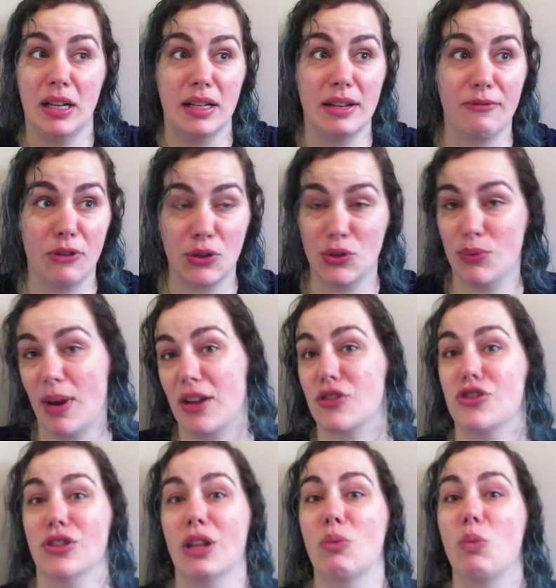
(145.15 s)
in a different
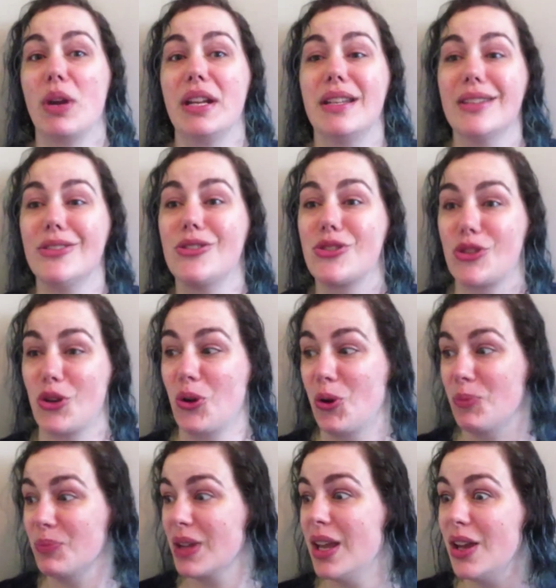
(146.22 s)
direction than we did, so